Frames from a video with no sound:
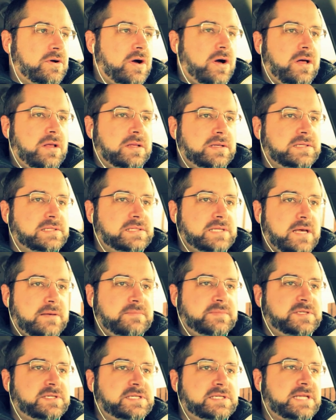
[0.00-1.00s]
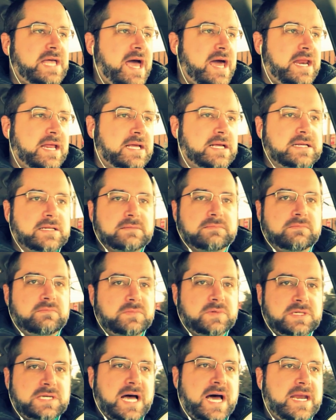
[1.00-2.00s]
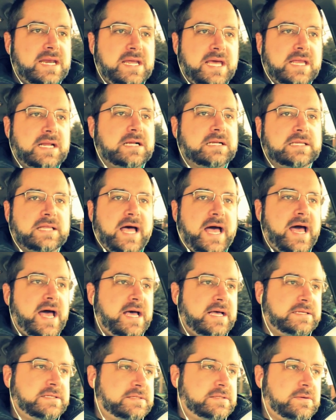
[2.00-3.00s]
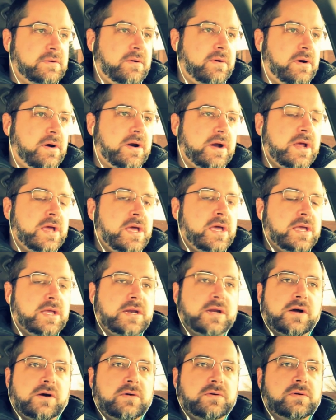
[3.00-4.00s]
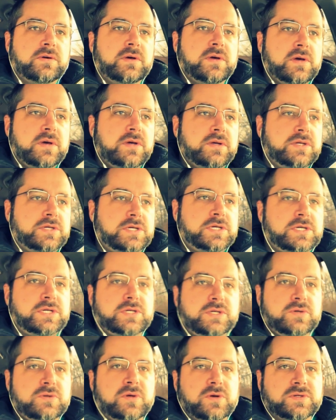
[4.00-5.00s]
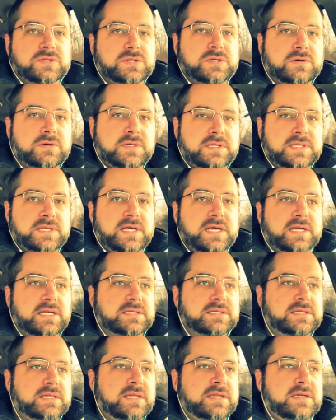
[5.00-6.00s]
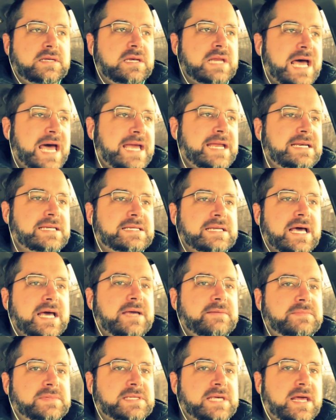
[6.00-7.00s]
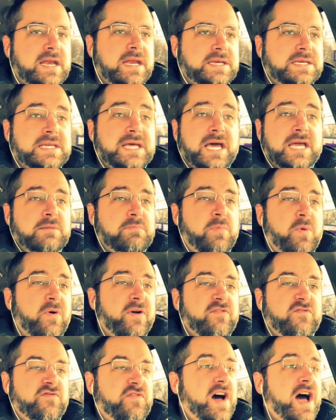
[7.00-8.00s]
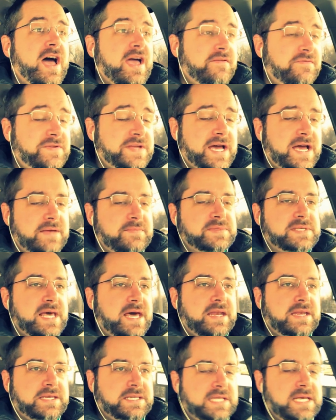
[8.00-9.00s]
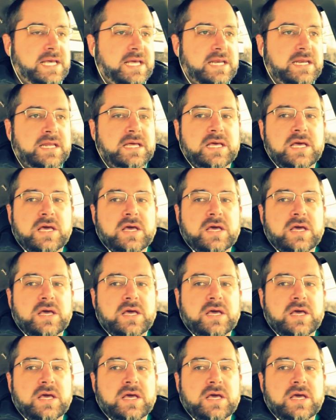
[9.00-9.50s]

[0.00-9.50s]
call some static .NET class, or to do those sort of things. 9.5 times out of 10,